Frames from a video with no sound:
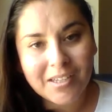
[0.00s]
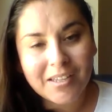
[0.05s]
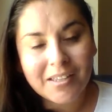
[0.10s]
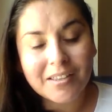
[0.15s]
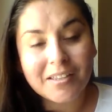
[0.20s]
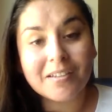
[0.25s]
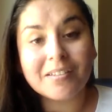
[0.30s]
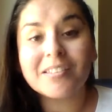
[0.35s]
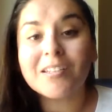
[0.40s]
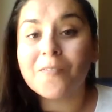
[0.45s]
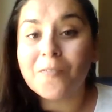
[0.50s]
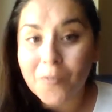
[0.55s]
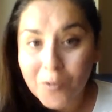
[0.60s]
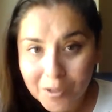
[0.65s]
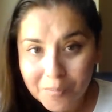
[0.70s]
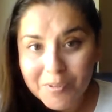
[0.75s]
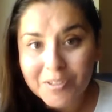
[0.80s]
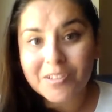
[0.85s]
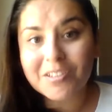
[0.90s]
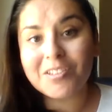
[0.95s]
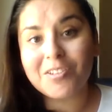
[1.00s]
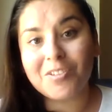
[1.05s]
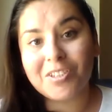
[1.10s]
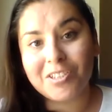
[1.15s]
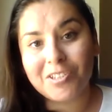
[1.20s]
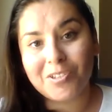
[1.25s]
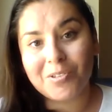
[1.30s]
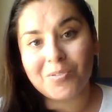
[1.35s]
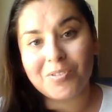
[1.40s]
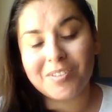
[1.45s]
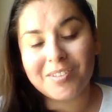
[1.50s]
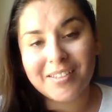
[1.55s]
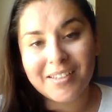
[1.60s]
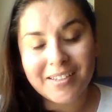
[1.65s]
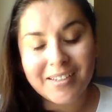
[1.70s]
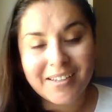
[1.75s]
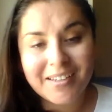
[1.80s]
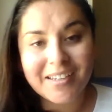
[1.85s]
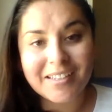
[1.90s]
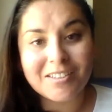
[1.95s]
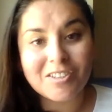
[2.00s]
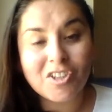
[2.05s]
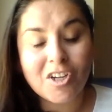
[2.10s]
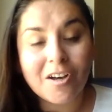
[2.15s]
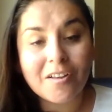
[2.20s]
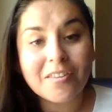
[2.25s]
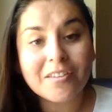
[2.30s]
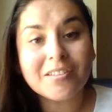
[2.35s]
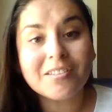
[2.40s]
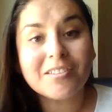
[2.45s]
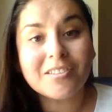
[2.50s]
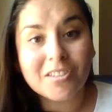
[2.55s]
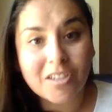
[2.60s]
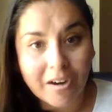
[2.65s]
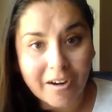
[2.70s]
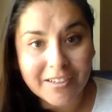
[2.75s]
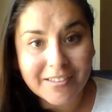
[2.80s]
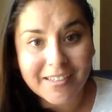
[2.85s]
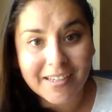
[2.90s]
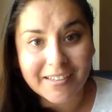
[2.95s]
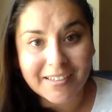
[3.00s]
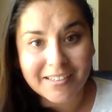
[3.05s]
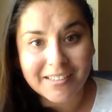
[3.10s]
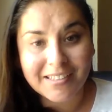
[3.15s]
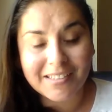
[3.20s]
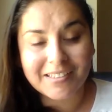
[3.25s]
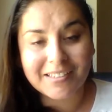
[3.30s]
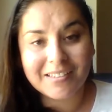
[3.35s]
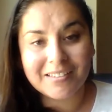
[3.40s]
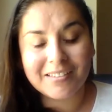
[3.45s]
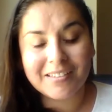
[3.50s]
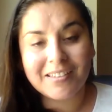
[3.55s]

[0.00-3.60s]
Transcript: there's a formula you can use. It's called the STAR technique.